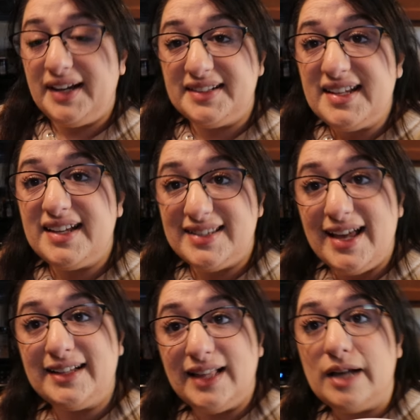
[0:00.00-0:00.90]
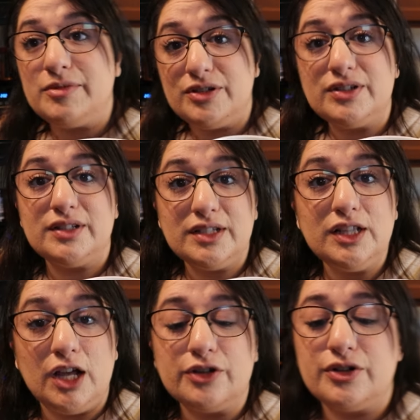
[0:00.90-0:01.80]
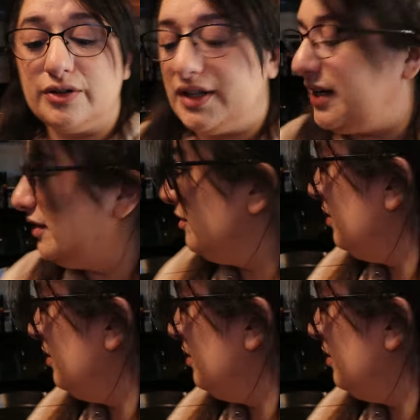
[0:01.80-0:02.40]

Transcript: it tastes like lime juice and cilantro together,